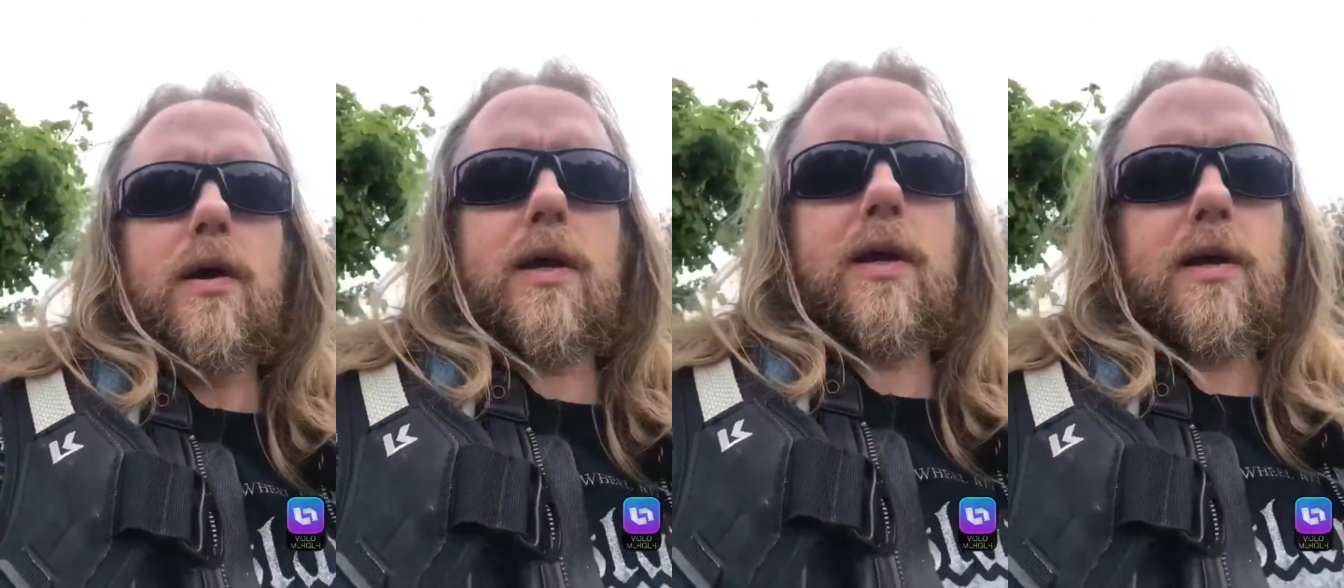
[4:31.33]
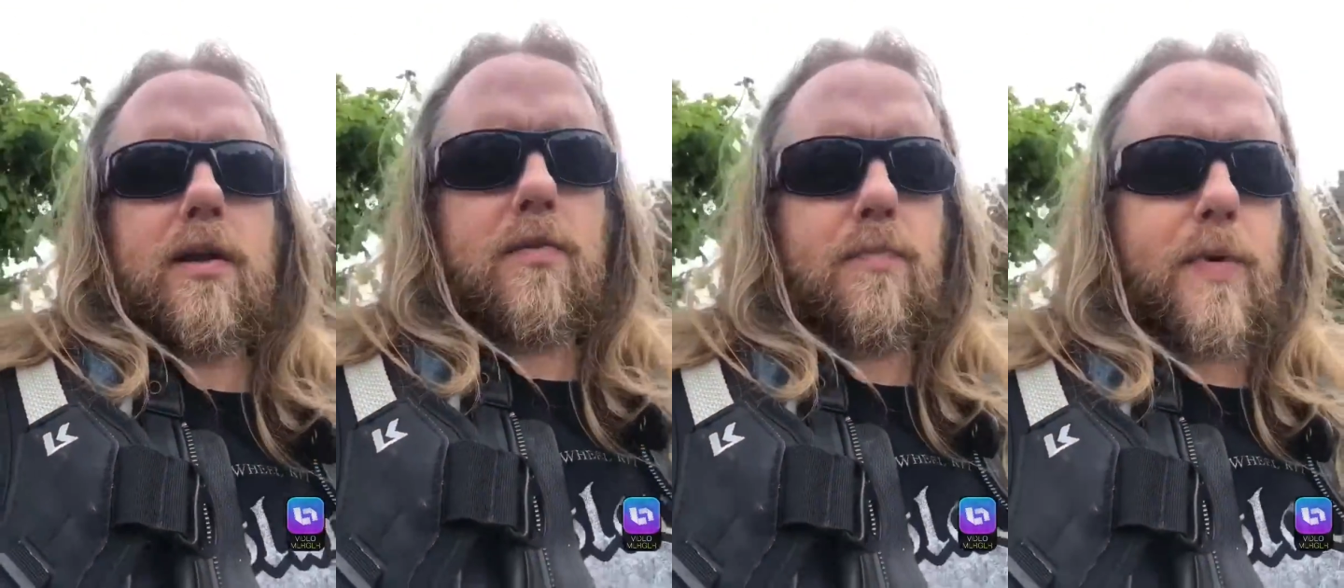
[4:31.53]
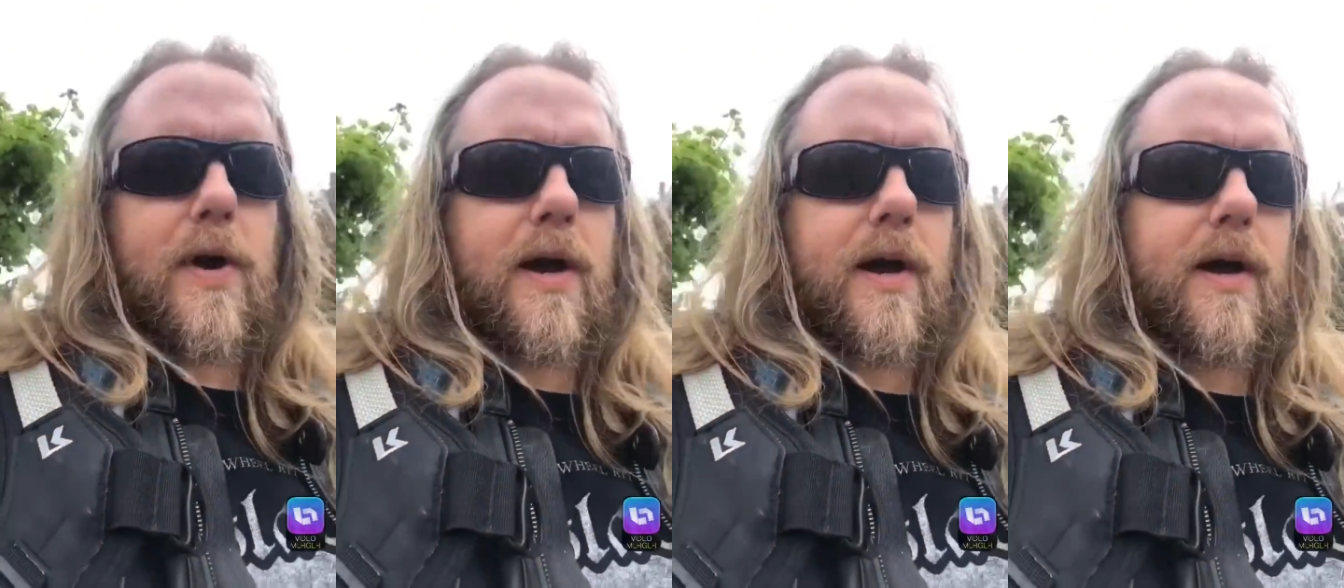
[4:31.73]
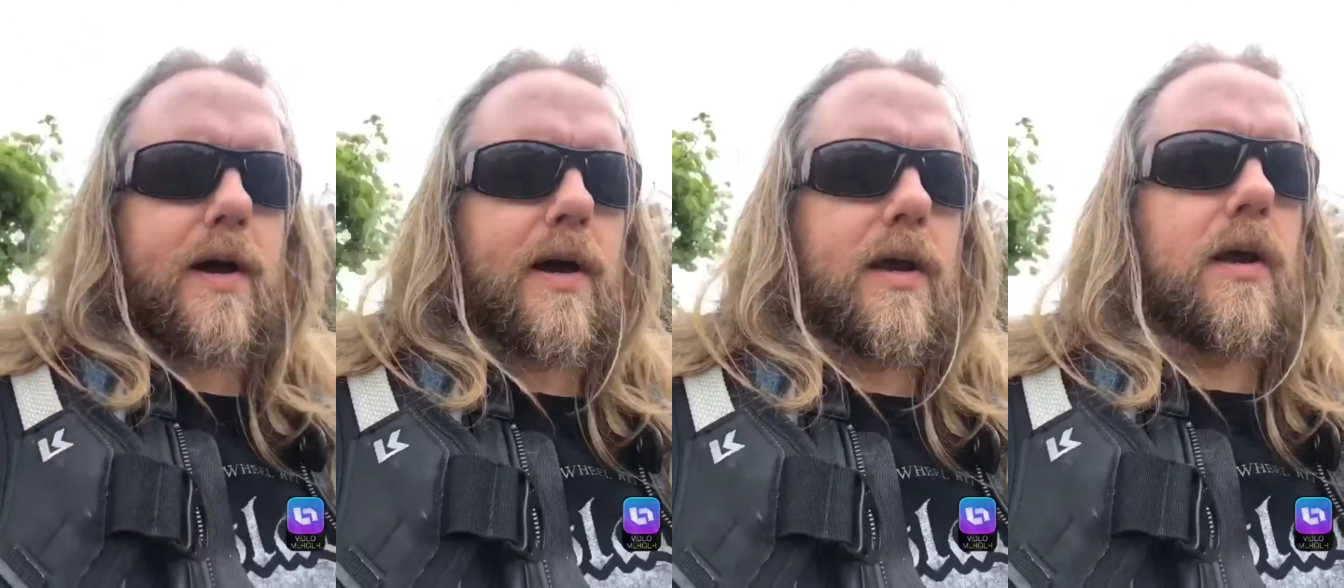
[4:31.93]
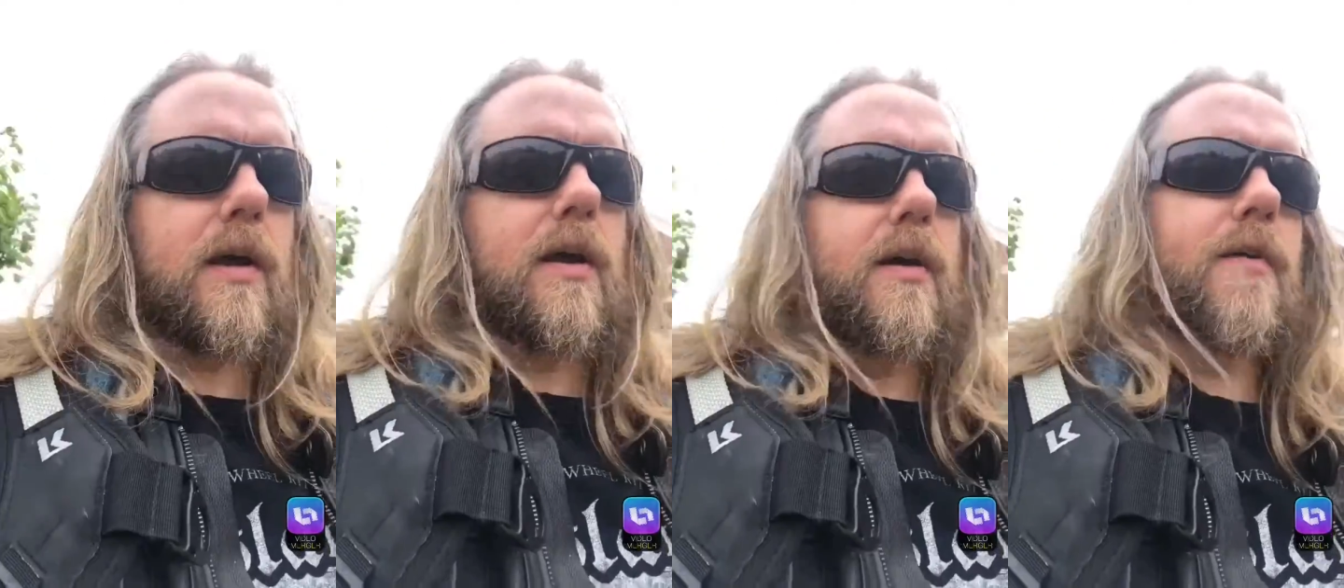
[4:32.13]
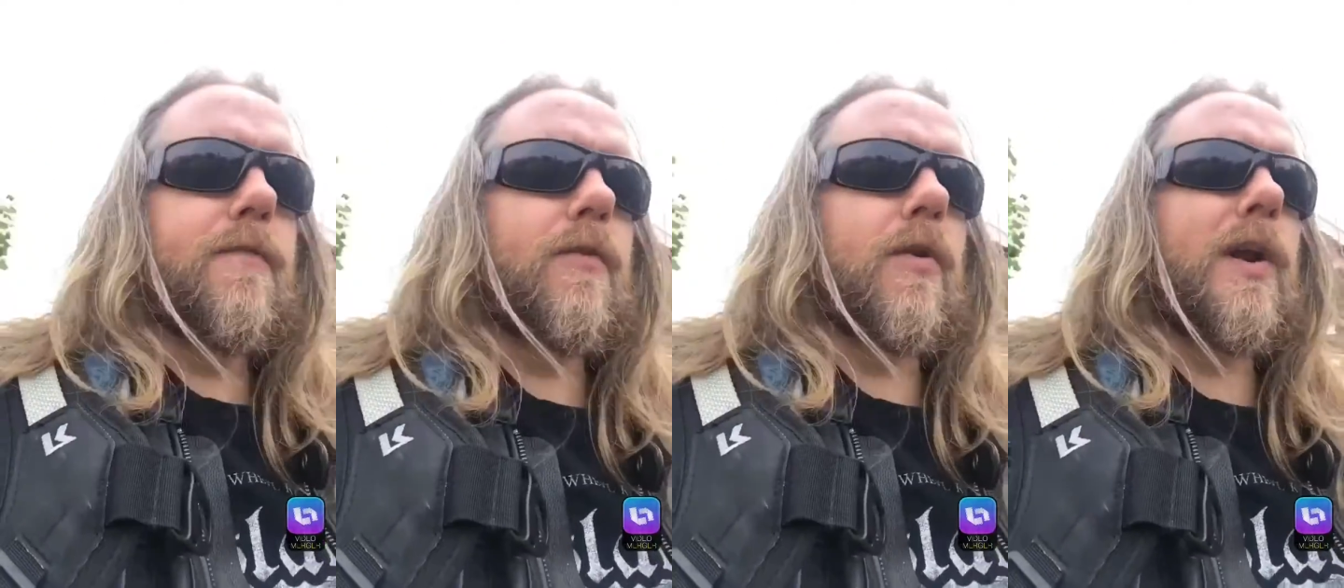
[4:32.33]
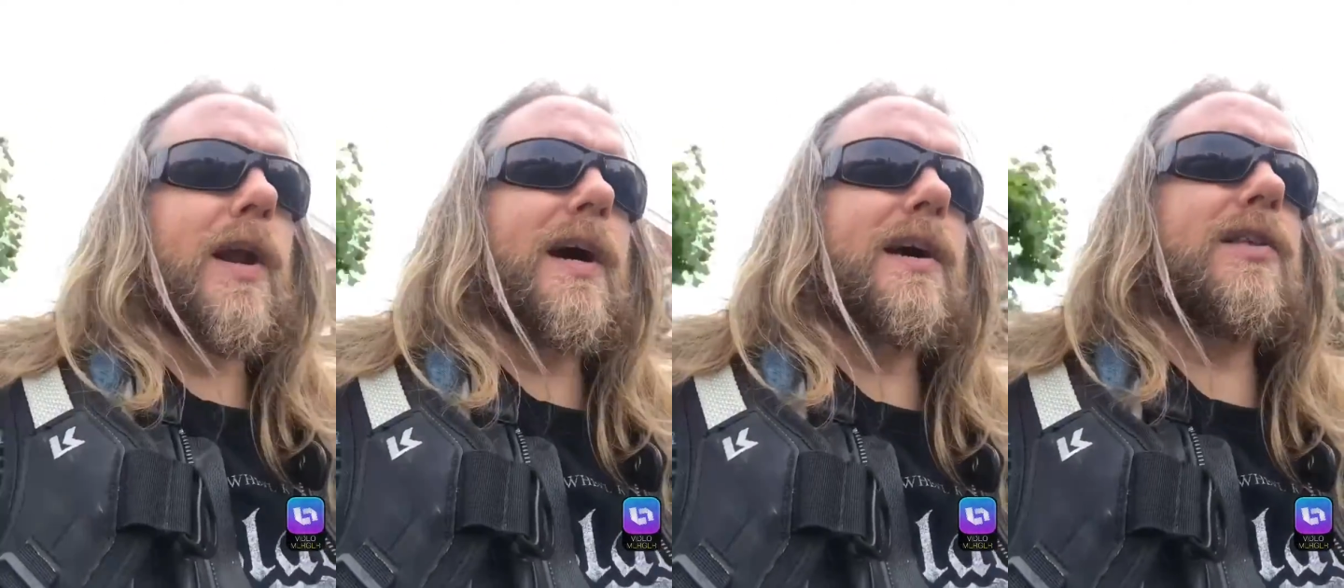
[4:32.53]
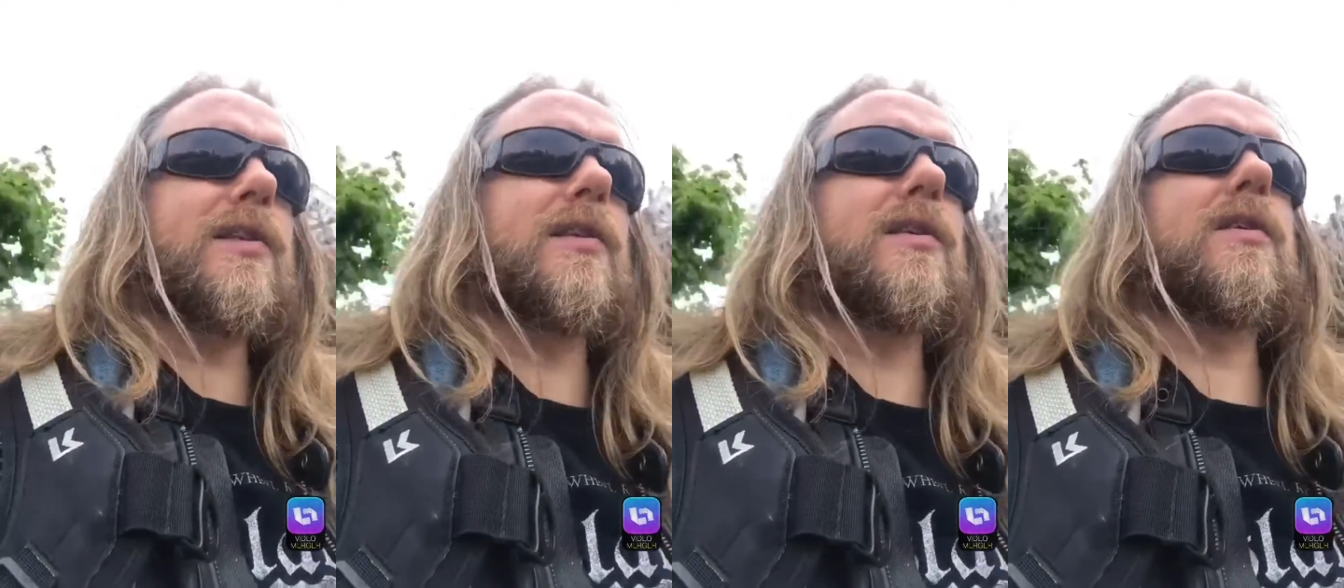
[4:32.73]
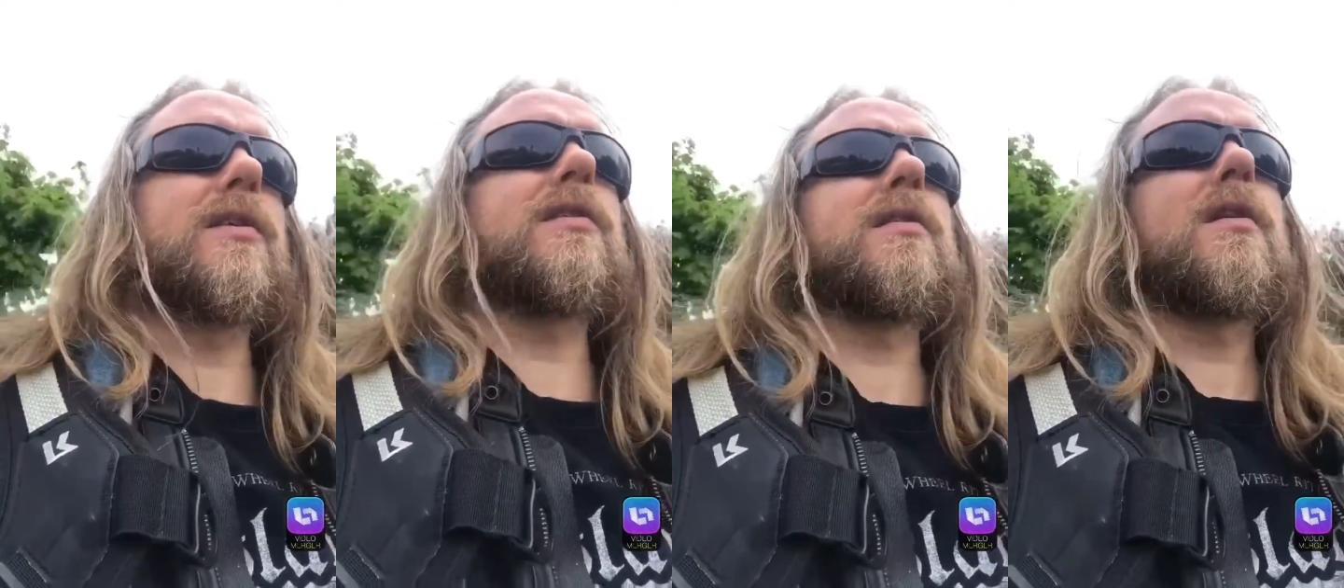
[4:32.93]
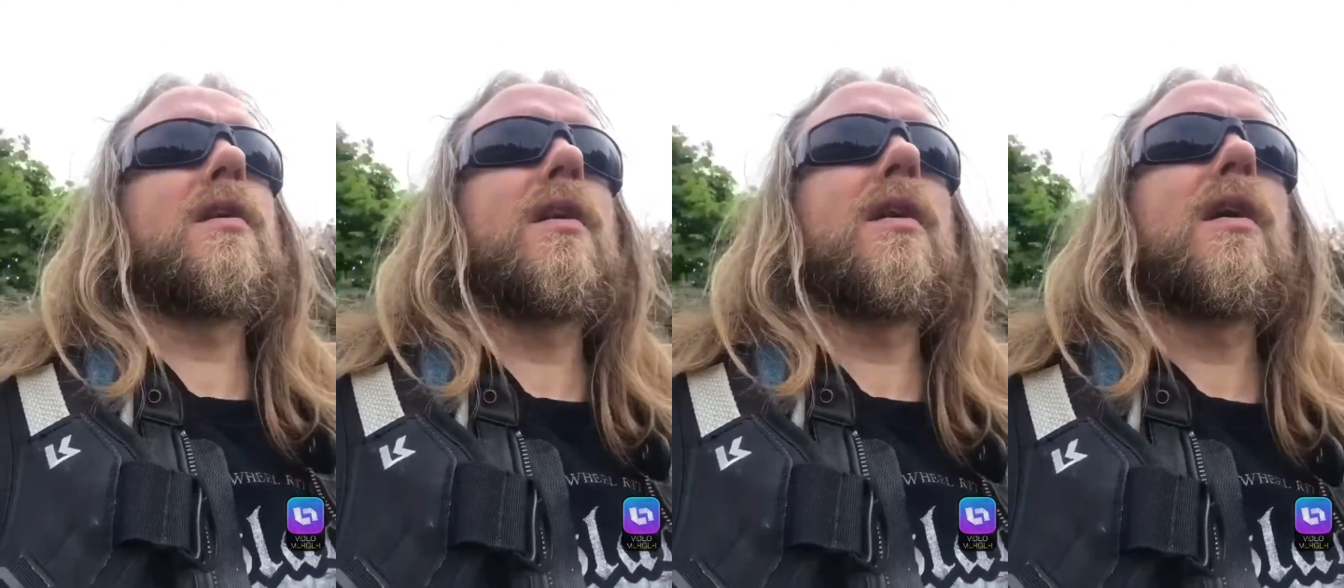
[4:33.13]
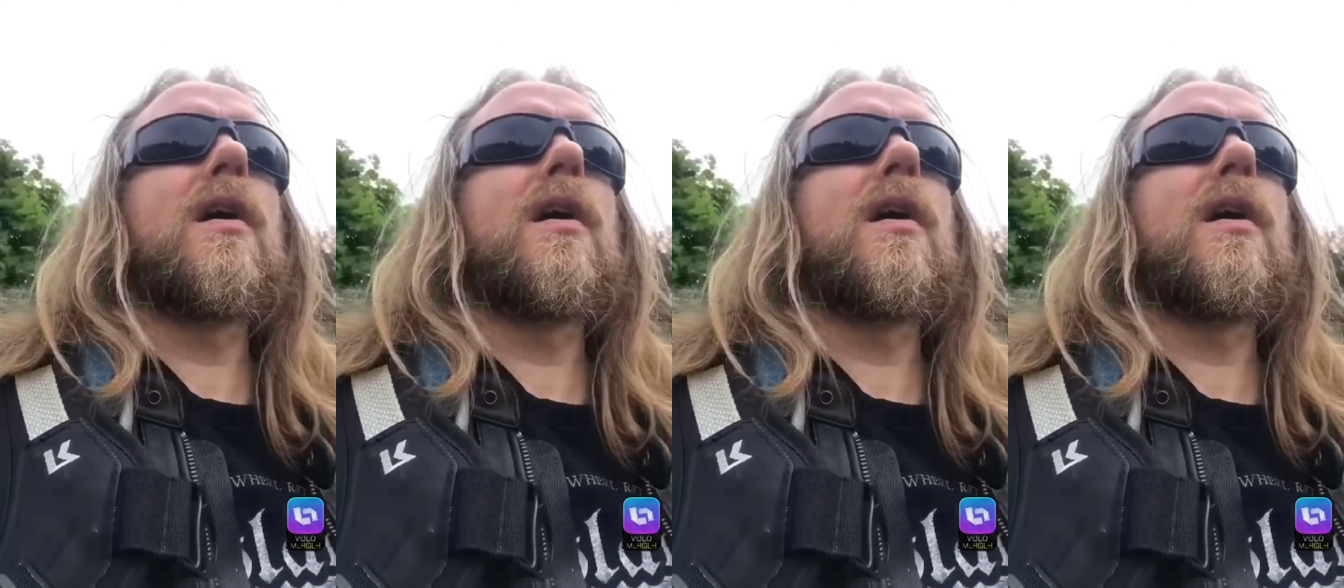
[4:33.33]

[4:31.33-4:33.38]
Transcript: get my full license,